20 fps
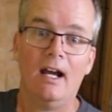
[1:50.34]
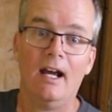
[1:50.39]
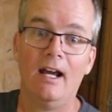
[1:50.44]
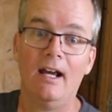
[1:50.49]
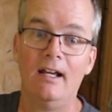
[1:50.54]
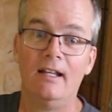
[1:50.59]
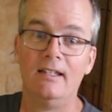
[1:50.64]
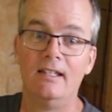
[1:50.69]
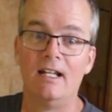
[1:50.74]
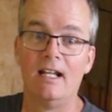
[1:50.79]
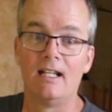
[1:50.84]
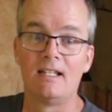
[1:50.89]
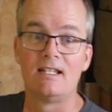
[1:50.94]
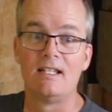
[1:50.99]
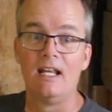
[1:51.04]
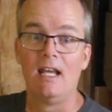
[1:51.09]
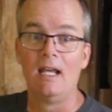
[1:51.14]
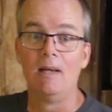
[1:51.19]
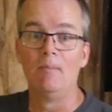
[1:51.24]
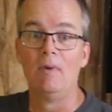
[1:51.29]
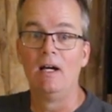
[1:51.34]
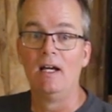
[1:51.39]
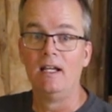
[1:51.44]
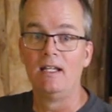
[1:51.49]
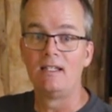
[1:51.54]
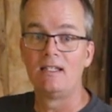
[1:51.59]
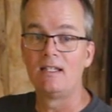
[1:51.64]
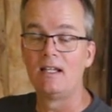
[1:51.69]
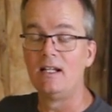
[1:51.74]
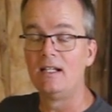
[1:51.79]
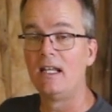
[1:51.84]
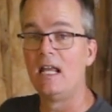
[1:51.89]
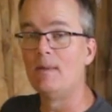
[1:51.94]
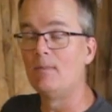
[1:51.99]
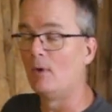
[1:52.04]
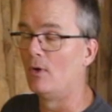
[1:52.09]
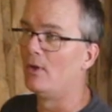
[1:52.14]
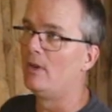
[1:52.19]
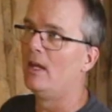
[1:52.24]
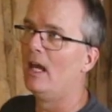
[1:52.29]
And the next day my son
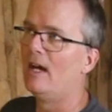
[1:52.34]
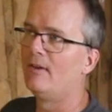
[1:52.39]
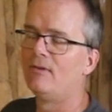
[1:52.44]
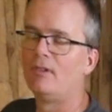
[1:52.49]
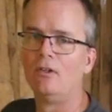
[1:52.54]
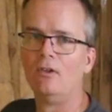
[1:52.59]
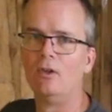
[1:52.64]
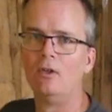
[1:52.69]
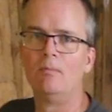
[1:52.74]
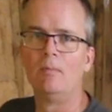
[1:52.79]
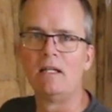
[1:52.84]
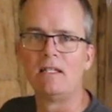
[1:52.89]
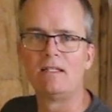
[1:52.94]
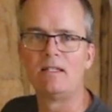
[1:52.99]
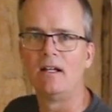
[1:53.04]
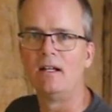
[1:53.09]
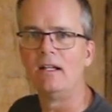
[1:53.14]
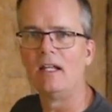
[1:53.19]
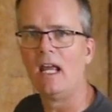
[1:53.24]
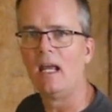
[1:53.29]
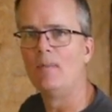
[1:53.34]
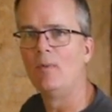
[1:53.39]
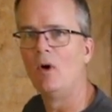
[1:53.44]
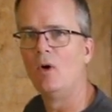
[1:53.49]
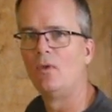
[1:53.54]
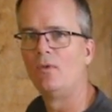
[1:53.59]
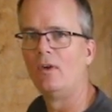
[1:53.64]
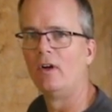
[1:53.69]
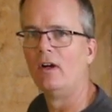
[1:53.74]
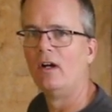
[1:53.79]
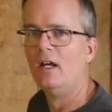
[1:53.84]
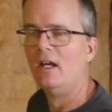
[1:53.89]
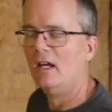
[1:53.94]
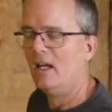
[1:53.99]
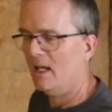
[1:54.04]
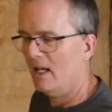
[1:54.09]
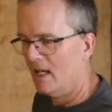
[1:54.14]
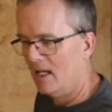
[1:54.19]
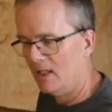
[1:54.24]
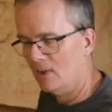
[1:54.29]
came, or the afternoon, my son came over
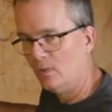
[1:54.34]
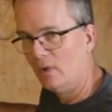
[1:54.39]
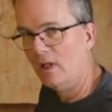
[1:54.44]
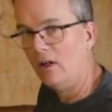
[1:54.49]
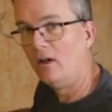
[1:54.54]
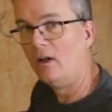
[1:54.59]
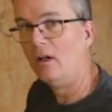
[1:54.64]
and we